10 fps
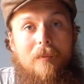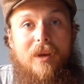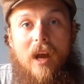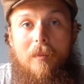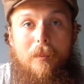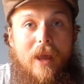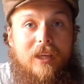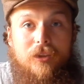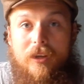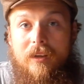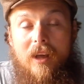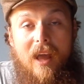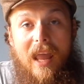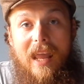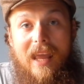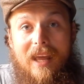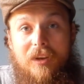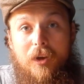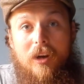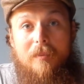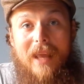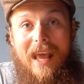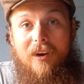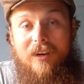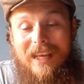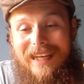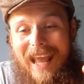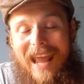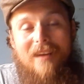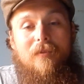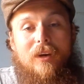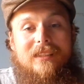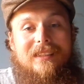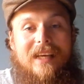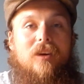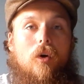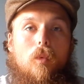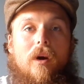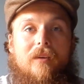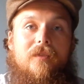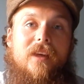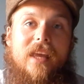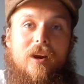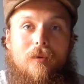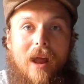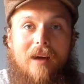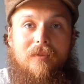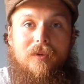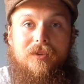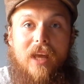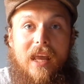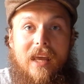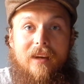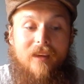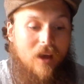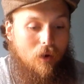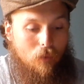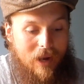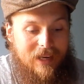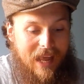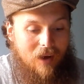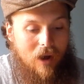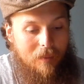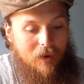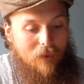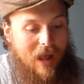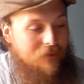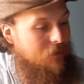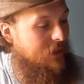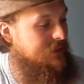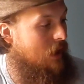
become a patron, and you're going to be entered in every single one of the gear raffles. And right now, I'm going to raffle this